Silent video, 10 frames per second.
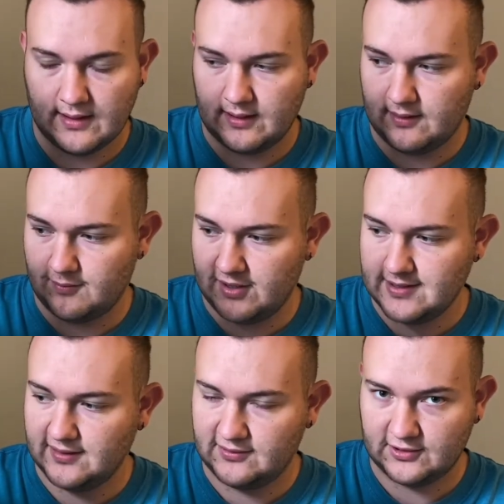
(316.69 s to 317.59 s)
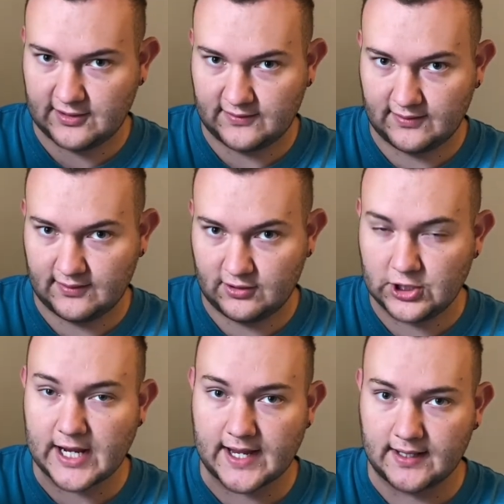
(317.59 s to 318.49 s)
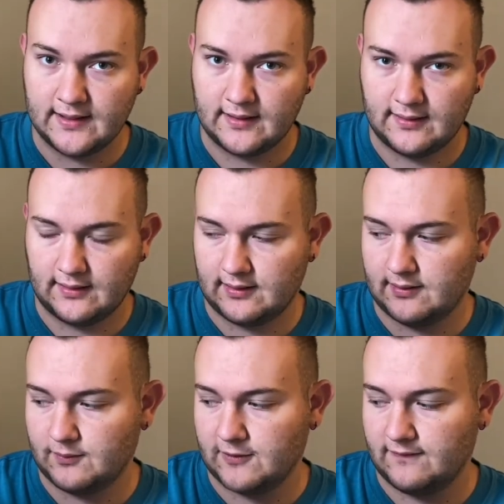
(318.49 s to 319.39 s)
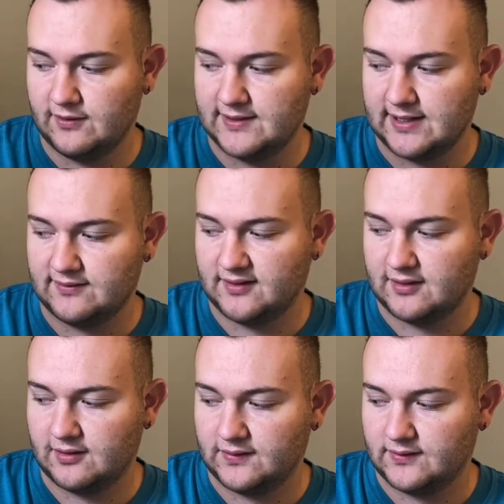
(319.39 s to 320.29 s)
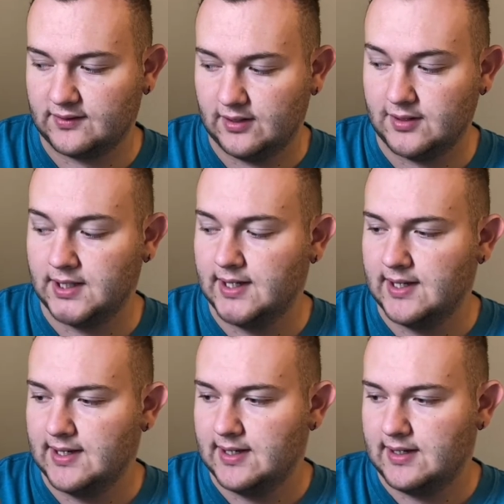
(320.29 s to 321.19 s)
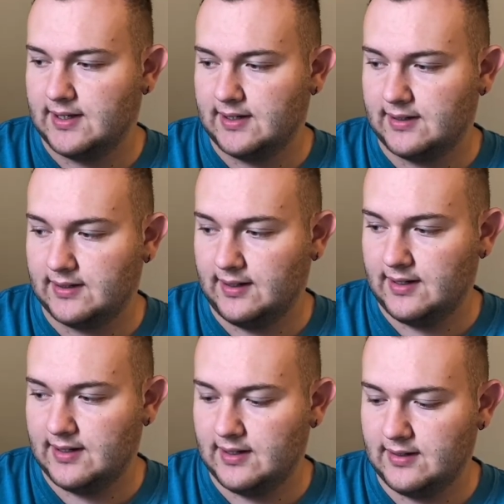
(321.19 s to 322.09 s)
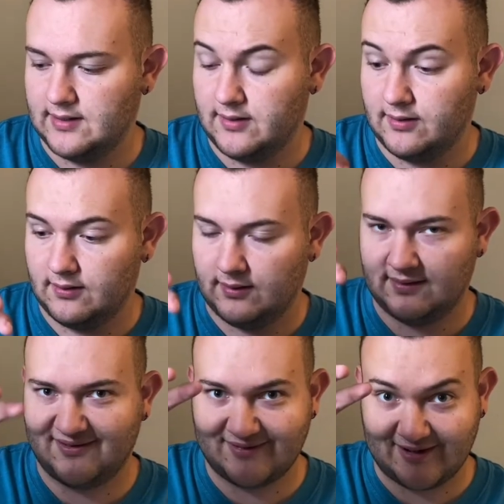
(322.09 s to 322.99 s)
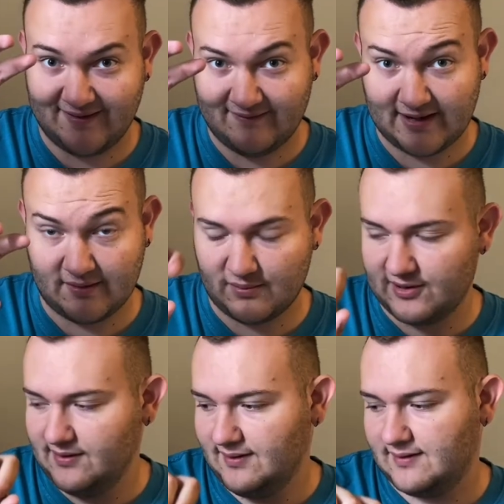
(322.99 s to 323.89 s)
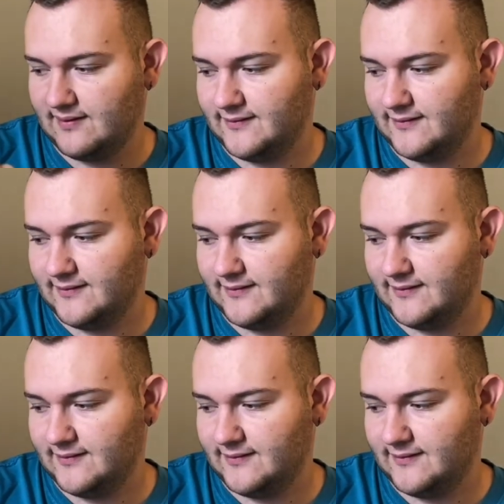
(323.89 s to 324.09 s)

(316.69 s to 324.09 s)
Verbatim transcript: Um, he's just shed um, a few days ago, so uh, he is very vibrant.